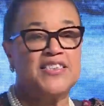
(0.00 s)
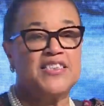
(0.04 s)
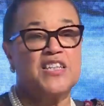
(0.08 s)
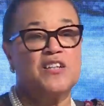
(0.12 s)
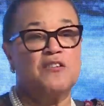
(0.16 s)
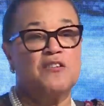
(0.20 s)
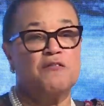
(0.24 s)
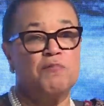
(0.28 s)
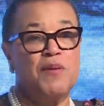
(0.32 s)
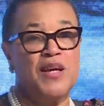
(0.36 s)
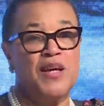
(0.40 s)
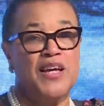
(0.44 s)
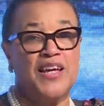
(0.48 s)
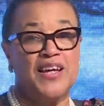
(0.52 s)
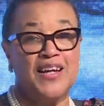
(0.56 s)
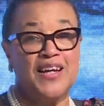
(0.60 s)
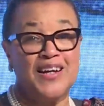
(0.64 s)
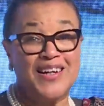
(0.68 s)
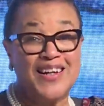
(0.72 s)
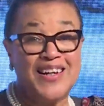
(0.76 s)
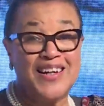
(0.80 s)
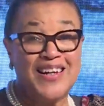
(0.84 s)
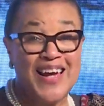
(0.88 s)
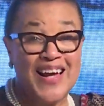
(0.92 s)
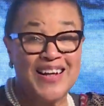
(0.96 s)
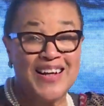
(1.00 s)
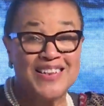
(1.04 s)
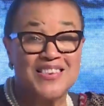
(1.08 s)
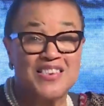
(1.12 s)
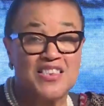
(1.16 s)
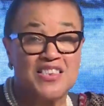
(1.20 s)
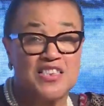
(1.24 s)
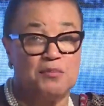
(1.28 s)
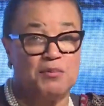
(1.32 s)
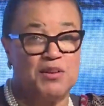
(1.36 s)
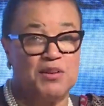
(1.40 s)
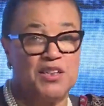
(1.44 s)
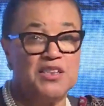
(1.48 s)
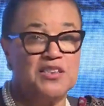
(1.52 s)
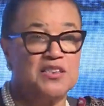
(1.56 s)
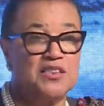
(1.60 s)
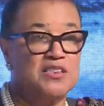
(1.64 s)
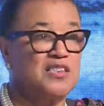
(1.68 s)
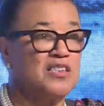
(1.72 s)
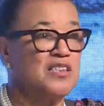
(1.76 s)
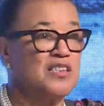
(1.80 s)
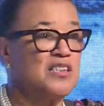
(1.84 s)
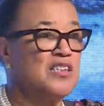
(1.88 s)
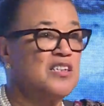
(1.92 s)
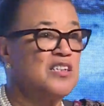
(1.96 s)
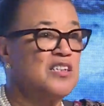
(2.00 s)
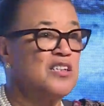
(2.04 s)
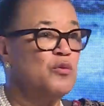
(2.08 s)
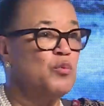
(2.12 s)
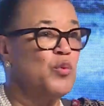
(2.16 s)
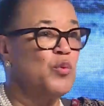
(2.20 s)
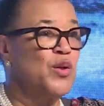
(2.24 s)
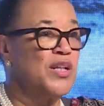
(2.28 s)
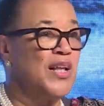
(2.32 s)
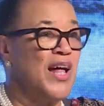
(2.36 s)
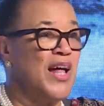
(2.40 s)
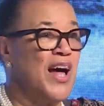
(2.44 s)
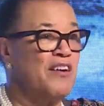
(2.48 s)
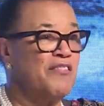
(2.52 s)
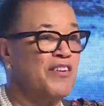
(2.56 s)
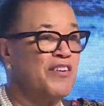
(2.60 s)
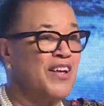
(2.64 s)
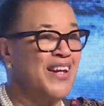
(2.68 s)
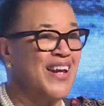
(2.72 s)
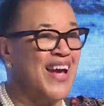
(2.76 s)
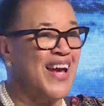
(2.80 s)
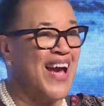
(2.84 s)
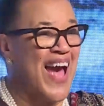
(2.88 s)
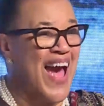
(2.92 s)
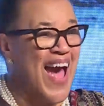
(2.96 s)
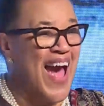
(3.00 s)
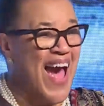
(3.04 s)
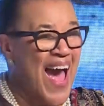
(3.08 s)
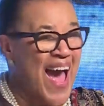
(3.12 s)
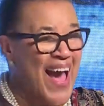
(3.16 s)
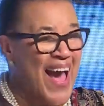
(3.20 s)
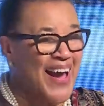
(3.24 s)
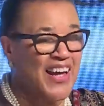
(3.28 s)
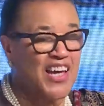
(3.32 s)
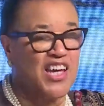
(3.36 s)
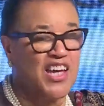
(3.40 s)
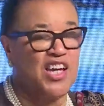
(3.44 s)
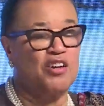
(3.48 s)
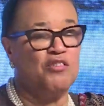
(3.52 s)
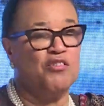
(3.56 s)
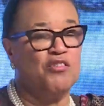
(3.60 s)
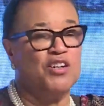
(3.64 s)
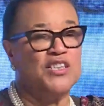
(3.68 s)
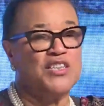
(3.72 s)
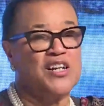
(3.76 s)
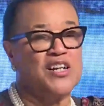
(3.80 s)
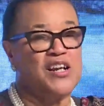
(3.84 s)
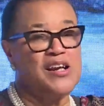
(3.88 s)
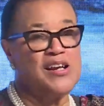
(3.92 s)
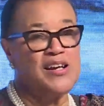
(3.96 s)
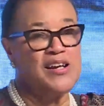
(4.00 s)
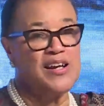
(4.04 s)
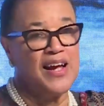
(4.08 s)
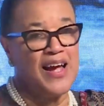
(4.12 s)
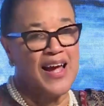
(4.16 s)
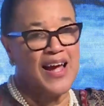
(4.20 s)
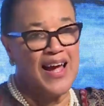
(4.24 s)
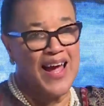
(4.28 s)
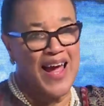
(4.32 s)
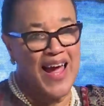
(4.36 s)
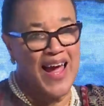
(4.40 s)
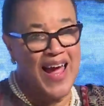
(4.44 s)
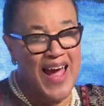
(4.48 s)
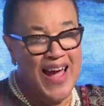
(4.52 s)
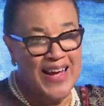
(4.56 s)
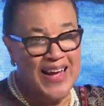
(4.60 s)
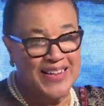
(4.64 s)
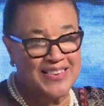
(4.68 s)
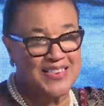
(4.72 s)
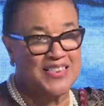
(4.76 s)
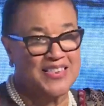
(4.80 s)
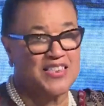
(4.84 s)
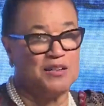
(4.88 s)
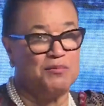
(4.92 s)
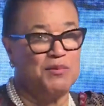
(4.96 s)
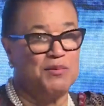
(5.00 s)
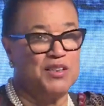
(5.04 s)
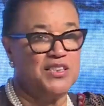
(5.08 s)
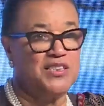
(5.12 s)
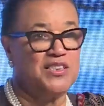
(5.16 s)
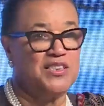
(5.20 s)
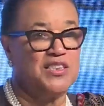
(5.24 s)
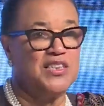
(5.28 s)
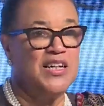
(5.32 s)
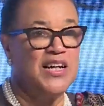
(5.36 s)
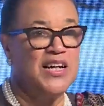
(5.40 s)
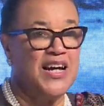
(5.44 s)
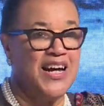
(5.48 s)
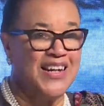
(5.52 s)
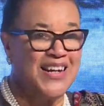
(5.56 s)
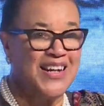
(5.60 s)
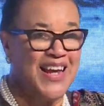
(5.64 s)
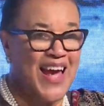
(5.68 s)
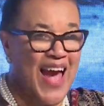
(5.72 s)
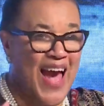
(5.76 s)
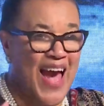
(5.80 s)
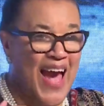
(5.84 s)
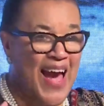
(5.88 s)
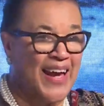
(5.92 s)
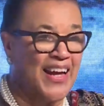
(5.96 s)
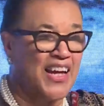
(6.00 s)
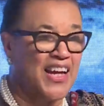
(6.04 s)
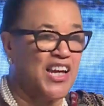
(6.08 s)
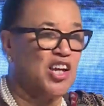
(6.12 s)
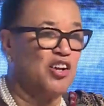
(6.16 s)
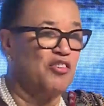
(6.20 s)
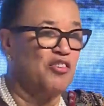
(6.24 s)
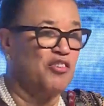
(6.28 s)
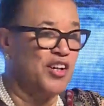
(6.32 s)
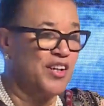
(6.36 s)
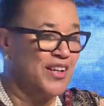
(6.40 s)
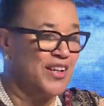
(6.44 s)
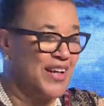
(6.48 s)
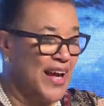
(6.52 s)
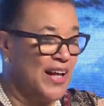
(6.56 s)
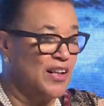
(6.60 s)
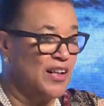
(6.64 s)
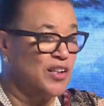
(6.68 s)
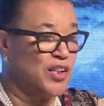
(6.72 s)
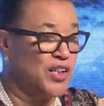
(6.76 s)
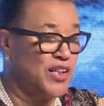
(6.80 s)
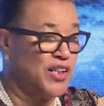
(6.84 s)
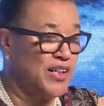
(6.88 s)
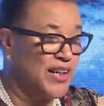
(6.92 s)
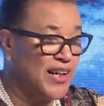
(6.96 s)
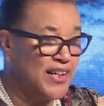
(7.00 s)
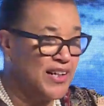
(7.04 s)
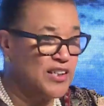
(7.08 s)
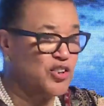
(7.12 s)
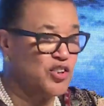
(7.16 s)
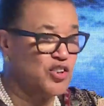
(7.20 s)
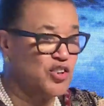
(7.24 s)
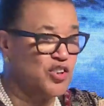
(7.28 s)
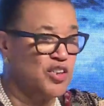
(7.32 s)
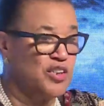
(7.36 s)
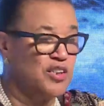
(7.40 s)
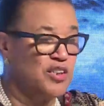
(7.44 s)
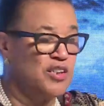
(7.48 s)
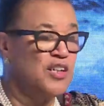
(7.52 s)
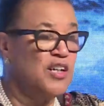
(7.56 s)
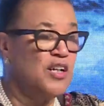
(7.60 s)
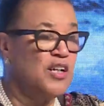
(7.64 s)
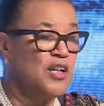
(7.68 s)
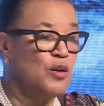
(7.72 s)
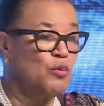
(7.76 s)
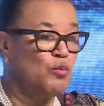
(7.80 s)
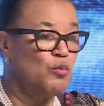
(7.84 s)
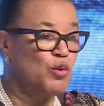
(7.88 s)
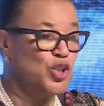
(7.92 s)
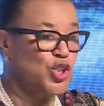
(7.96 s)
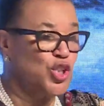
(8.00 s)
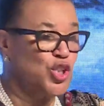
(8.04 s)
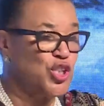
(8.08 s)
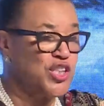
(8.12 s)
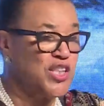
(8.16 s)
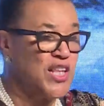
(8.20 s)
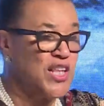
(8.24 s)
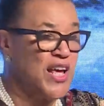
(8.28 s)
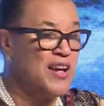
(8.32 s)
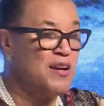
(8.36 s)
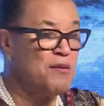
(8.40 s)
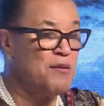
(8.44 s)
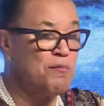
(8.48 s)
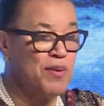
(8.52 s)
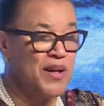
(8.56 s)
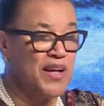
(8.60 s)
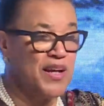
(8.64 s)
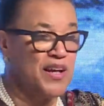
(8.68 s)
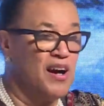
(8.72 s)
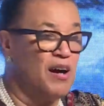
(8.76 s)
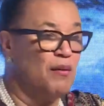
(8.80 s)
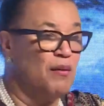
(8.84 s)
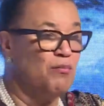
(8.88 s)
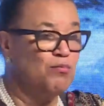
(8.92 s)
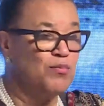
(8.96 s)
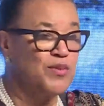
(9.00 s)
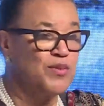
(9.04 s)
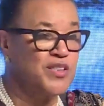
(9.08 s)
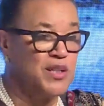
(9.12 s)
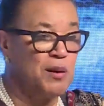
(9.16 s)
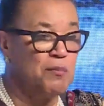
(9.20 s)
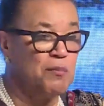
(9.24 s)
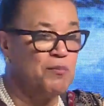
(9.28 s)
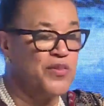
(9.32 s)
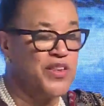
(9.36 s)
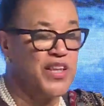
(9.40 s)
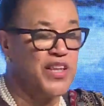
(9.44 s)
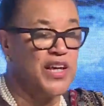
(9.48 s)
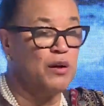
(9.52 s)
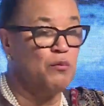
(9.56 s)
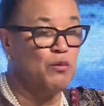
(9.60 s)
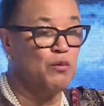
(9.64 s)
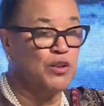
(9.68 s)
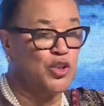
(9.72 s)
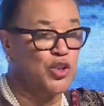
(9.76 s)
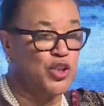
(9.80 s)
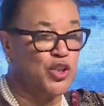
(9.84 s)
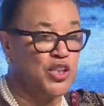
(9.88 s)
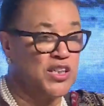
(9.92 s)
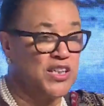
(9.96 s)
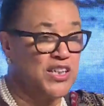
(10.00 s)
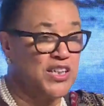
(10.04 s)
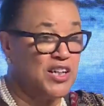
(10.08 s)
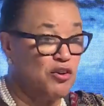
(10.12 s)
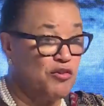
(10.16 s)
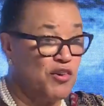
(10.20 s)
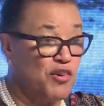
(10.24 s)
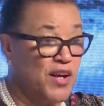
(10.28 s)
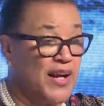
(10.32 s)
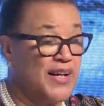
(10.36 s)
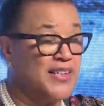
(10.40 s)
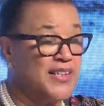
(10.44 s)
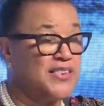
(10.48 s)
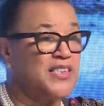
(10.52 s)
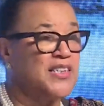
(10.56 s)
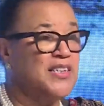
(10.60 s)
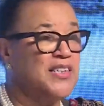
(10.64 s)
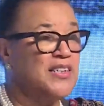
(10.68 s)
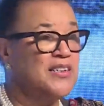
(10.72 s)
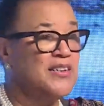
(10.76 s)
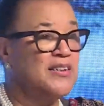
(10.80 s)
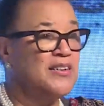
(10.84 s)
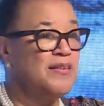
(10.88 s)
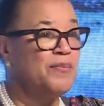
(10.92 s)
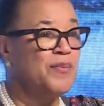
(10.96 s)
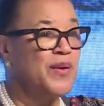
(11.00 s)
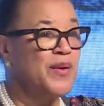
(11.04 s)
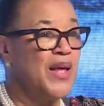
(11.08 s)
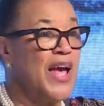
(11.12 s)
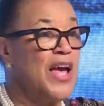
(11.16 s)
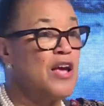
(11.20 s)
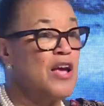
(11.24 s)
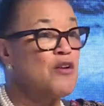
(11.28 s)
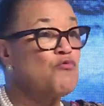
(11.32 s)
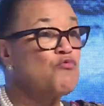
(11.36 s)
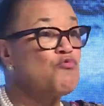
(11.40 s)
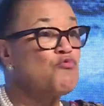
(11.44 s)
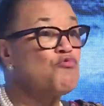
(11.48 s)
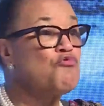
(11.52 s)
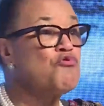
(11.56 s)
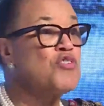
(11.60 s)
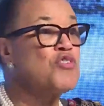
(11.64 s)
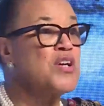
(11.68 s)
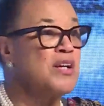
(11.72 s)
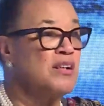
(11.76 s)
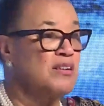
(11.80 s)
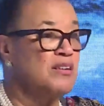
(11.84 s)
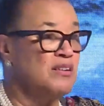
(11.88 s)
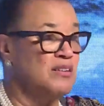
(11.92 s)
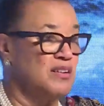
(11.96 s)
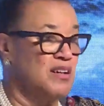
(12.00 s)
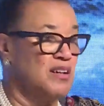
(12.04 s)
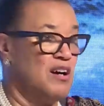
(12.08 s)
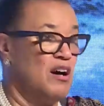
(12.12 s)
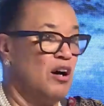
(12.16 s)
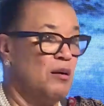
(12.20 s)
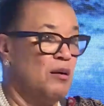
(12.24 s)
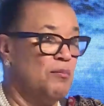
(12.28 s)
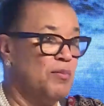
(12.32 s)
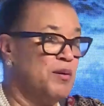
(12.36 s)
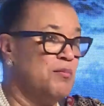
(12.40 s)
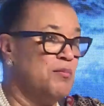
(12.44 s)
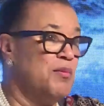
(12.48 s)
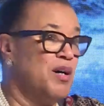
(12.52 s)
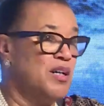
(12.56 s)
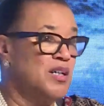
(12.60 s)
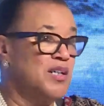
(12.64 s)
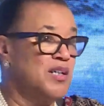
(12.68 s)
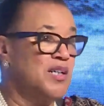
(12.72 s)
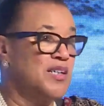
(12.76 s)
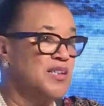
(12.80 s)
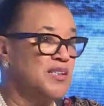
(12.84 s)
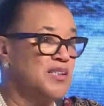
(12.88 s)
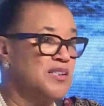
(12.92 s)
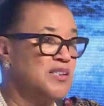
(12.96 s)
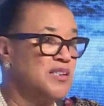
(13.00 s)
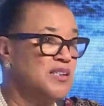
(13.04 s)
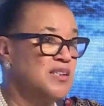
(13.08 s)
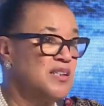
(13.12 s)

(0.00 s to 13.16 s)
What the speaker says: of making a guesstimate, we'll have an accurate estimate, an accurate calculation, which then becomes something which can create a real carbon market.